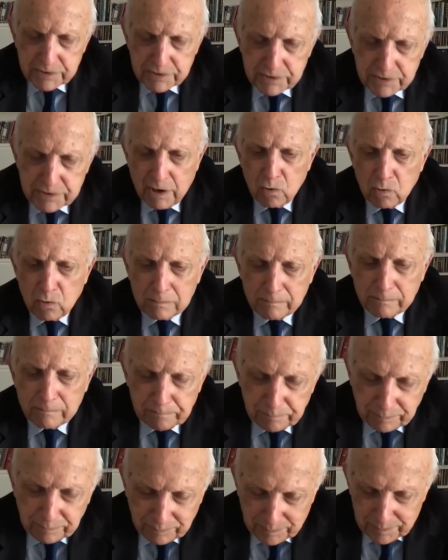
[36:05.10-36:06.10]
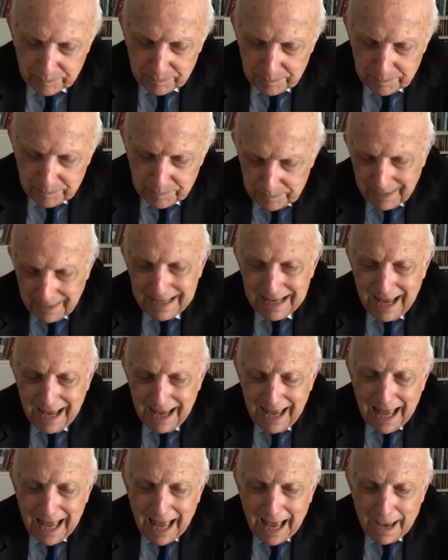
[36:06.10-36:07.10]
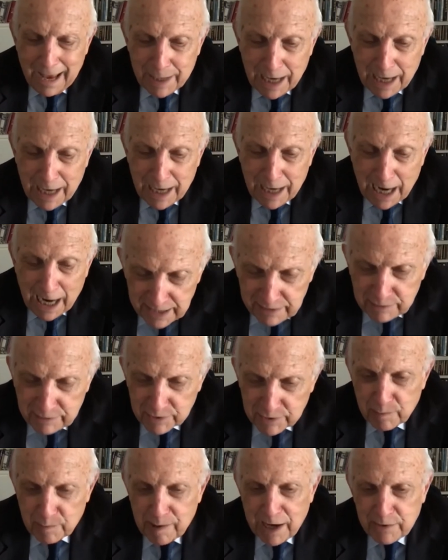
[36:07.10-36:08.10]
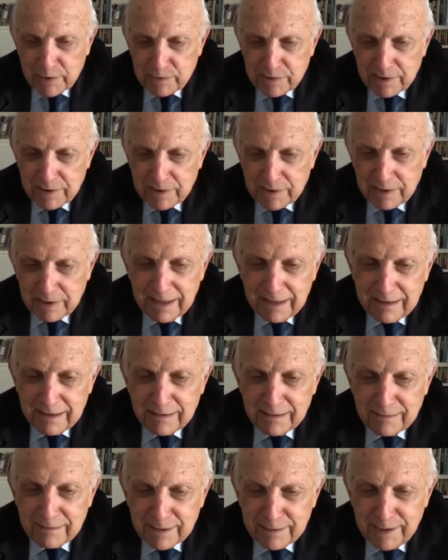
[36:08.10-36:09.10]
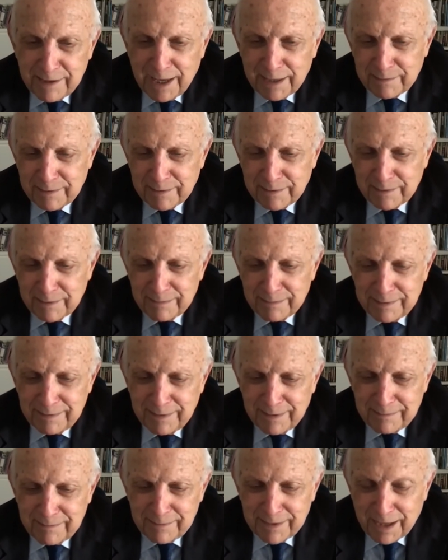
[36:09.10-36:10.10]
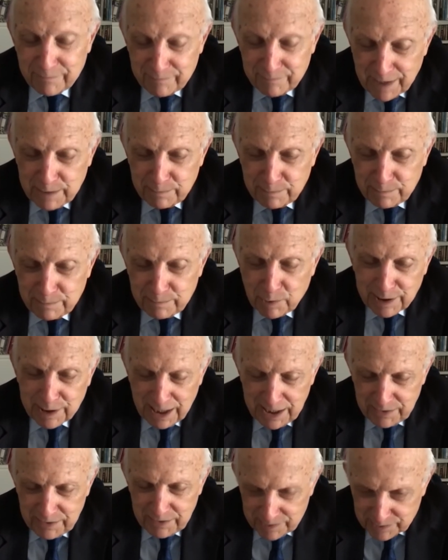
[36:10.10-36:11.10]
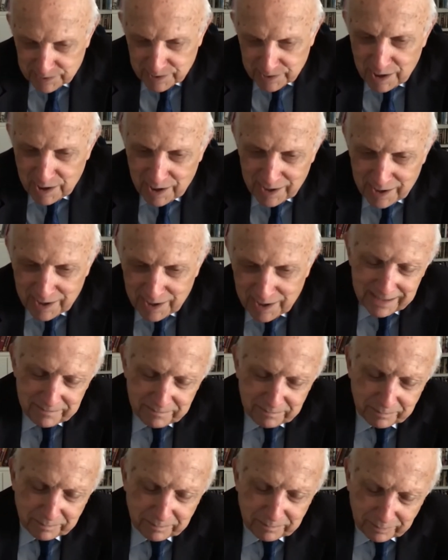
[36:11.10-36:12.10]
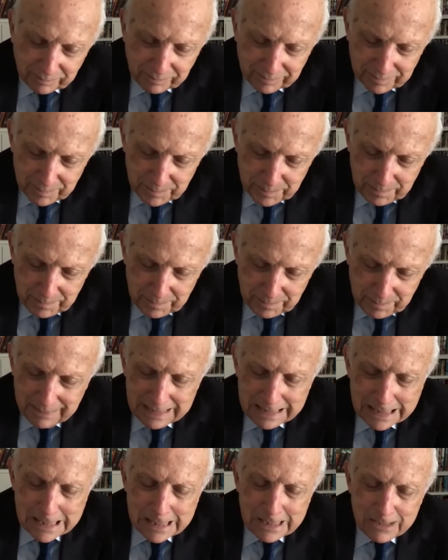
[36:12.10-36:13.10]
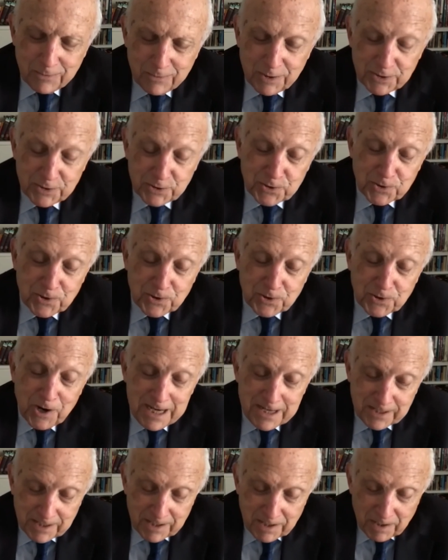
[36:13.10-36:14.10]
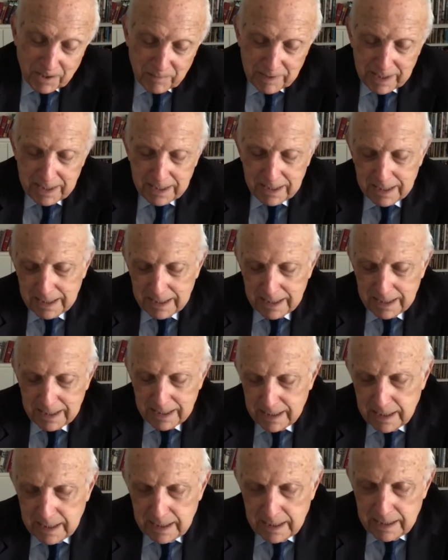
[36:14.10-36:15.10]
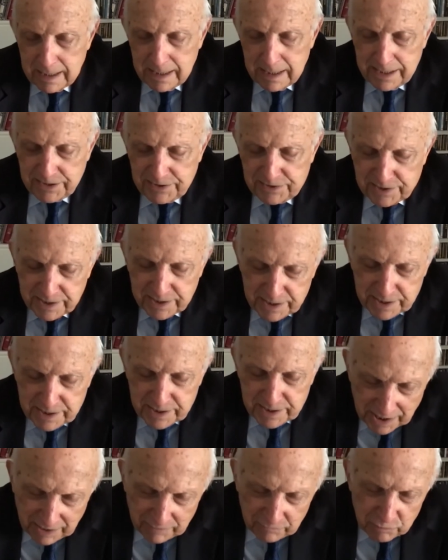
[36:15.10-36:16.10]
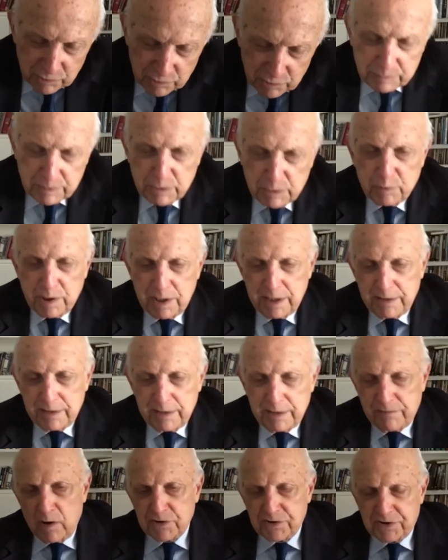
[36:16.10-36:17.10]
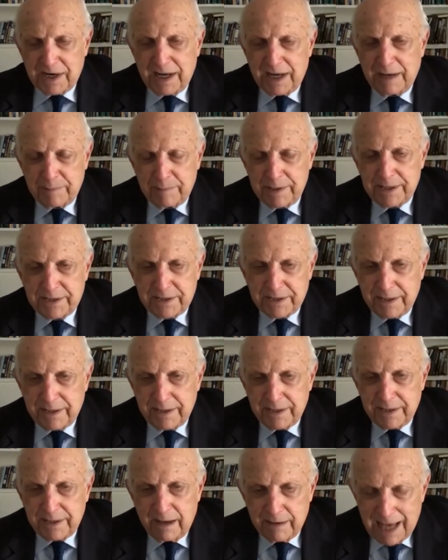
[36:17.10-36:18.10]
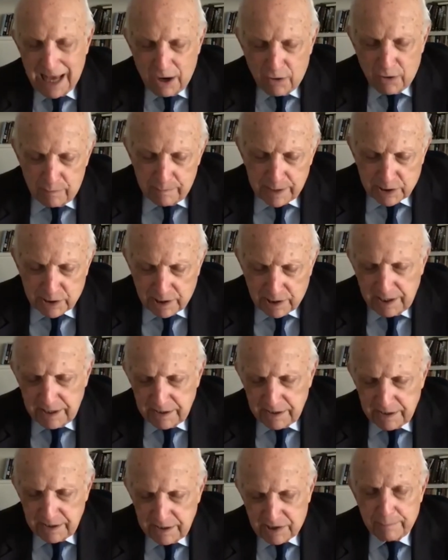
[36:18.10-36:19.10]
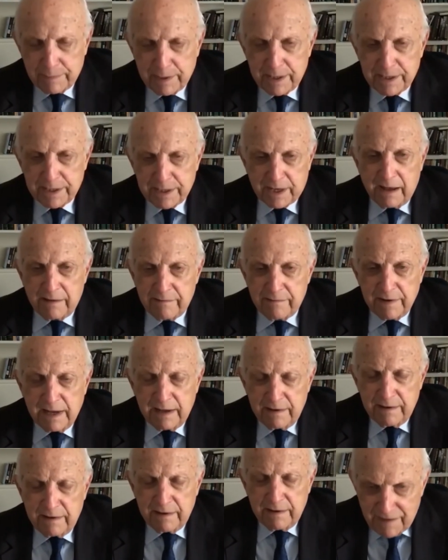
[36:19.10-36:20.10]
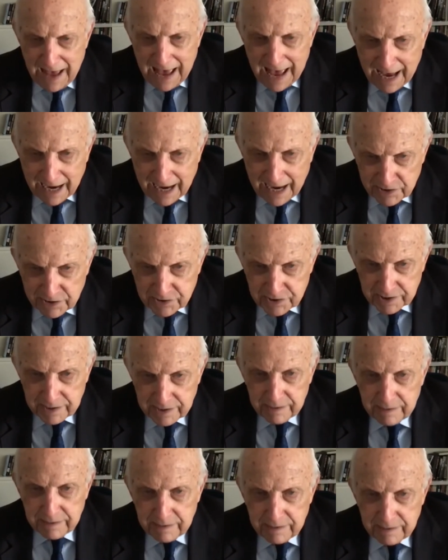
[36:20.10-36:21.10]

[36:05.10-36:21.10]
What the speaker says: So, I mean, I think the direction that Facebook at least has gone in, or has tried to go in, is to distinguish between false statements or misleading statements of fact,